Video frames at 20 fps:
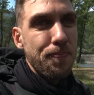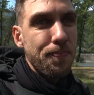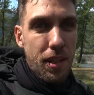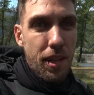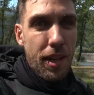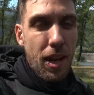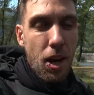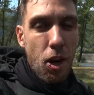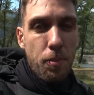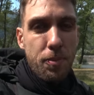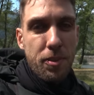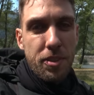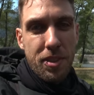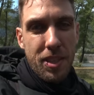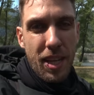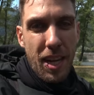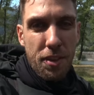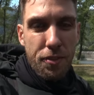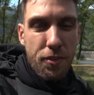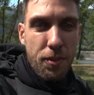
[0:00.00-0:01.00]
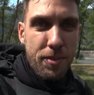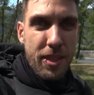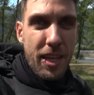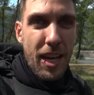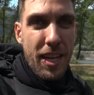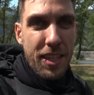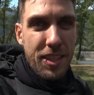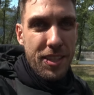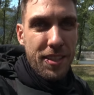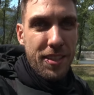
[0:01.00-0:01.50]
and I hope those guys from the
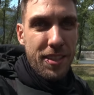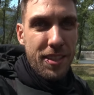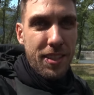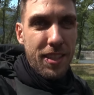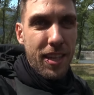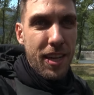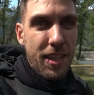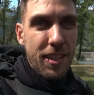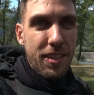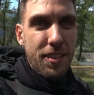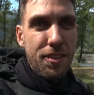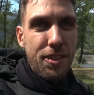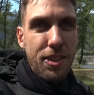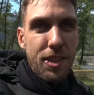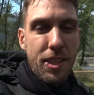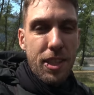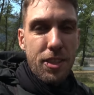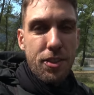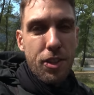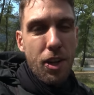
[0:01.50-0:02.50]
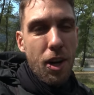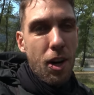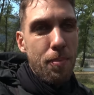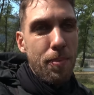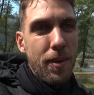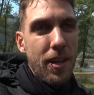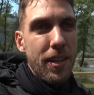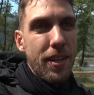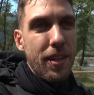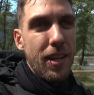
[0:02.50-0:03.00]
agency they're doing their job
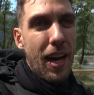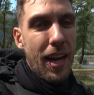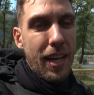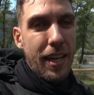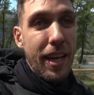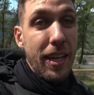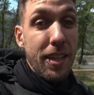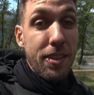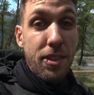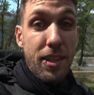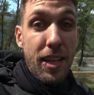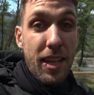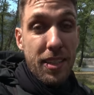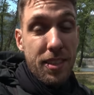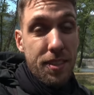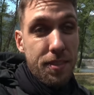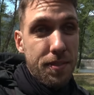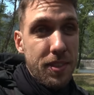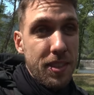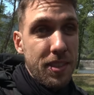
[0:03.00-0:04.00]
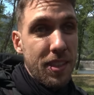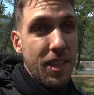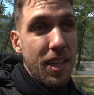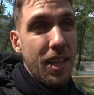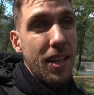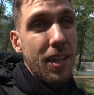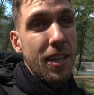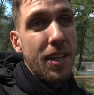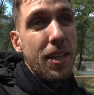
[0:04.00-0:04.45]
and I can collect the visa